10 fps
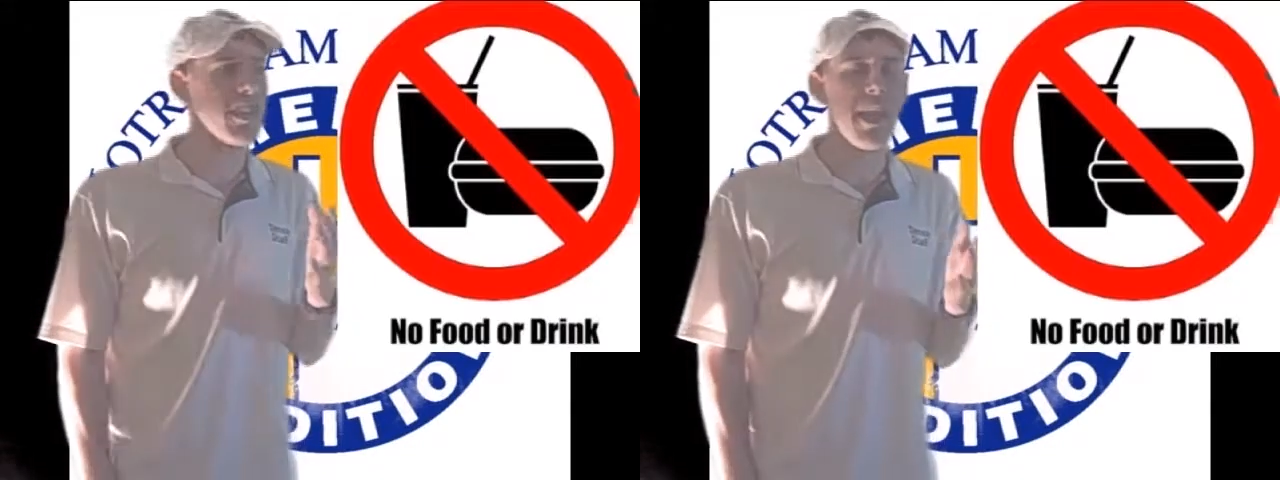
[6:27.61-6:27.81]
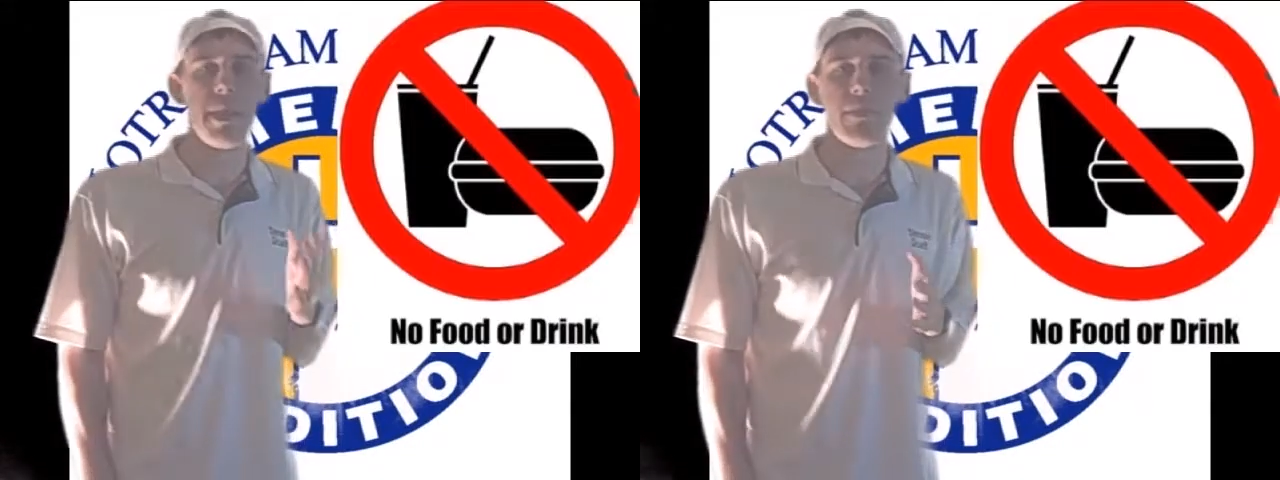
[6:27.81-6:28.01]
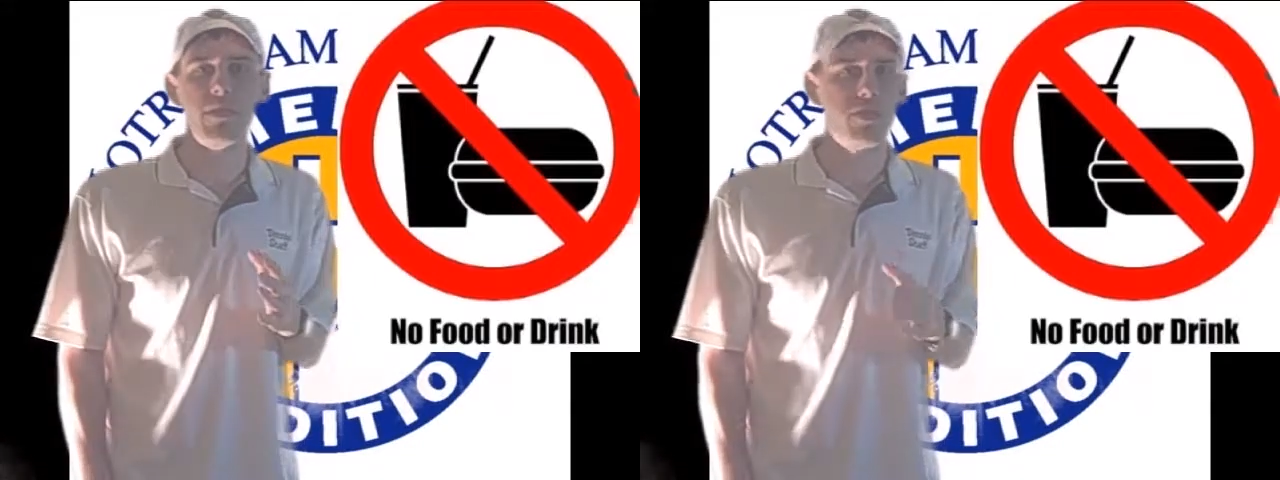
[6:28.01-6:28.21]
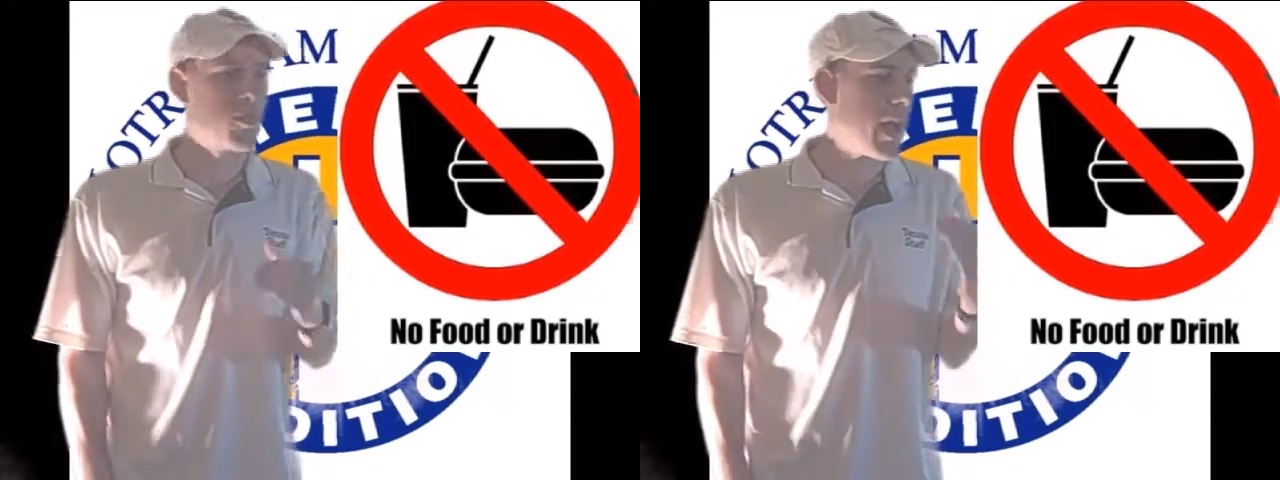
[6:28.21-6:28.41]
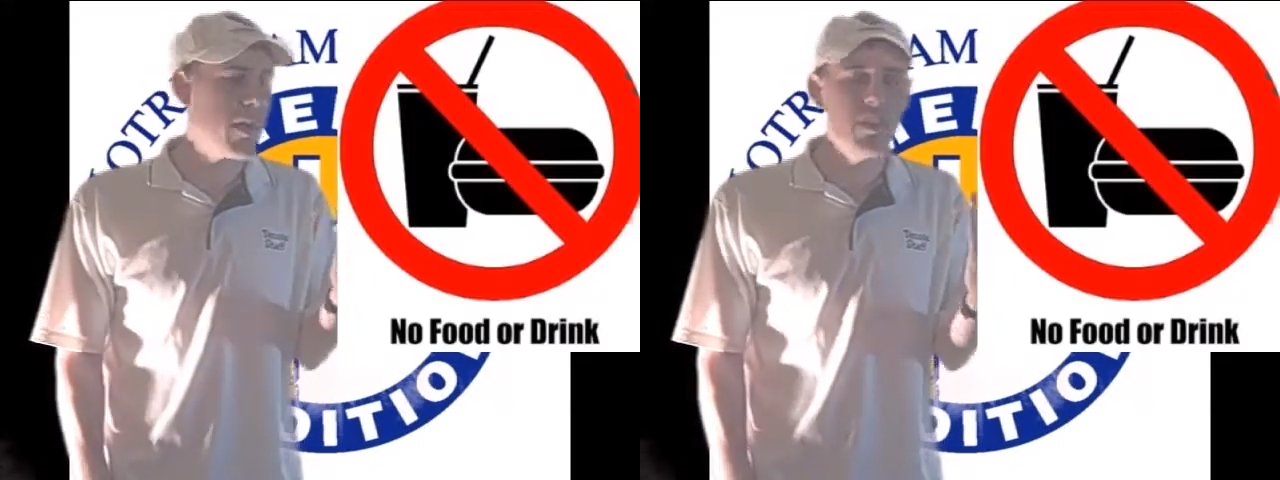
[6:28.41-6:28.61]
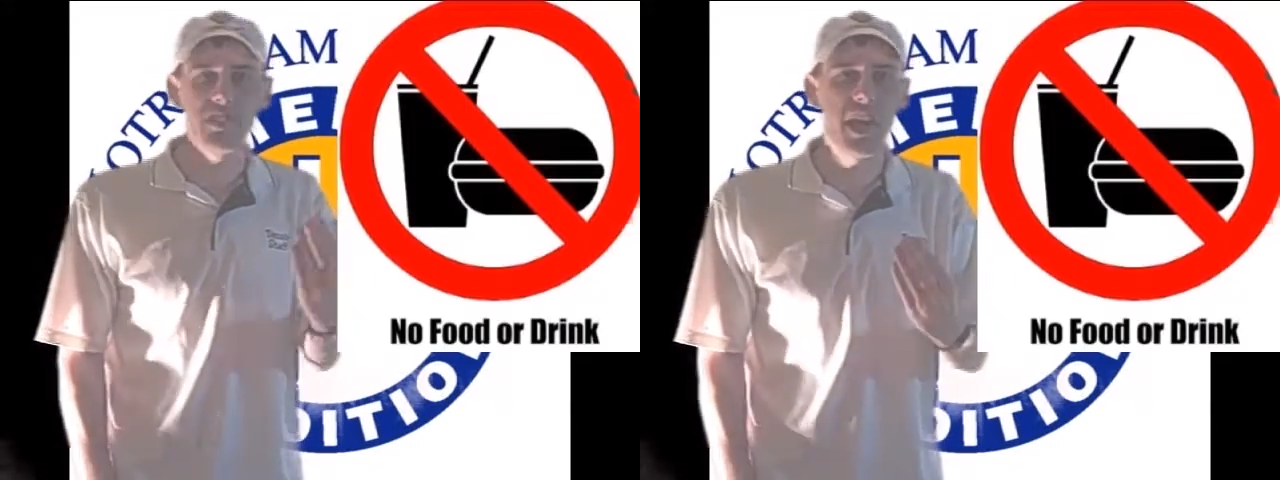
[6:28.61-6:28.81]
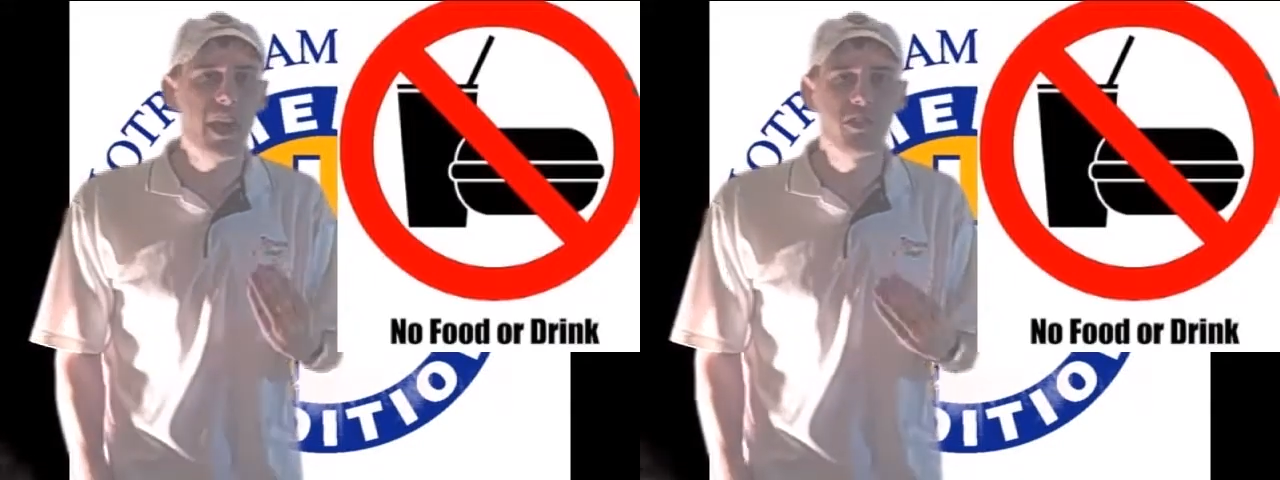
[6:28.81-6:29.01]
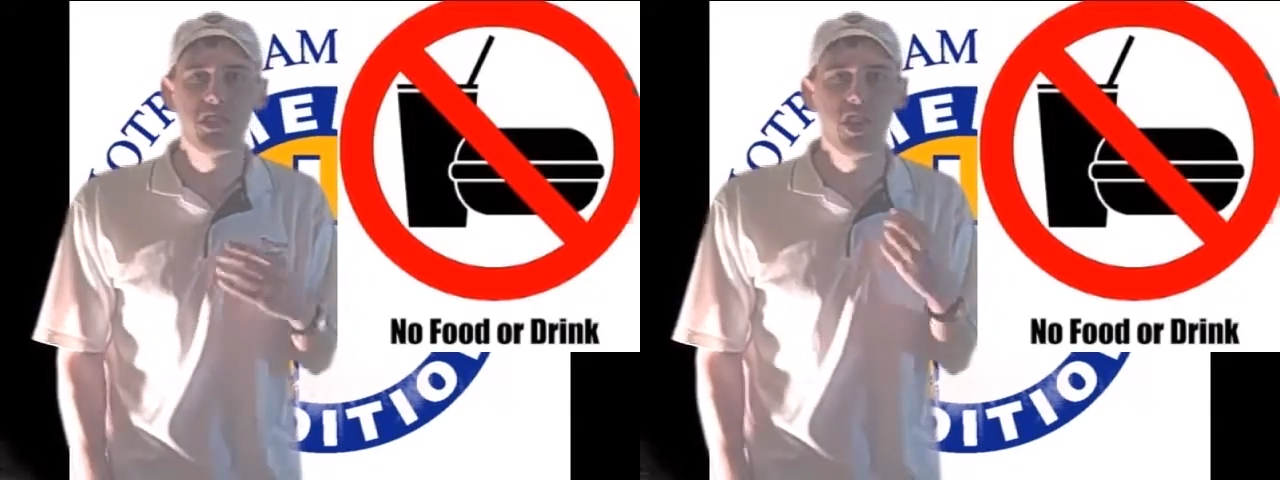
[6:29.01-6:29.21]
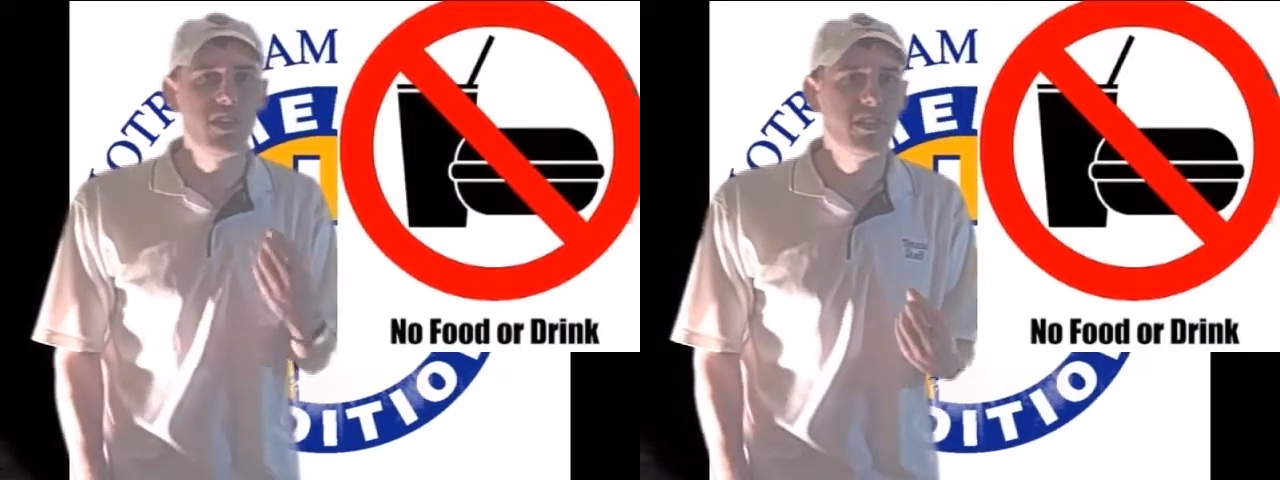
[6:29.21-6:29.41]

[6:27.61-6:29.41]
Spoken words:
neighbors around this house started